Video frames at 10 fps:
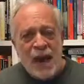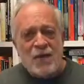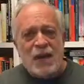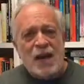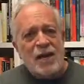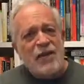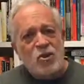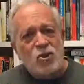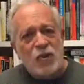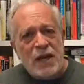and the kind of
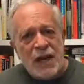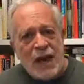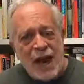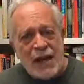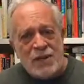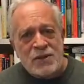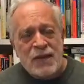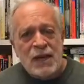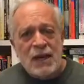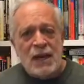history he has,
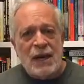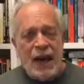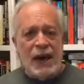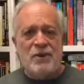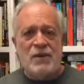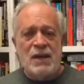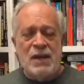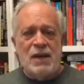and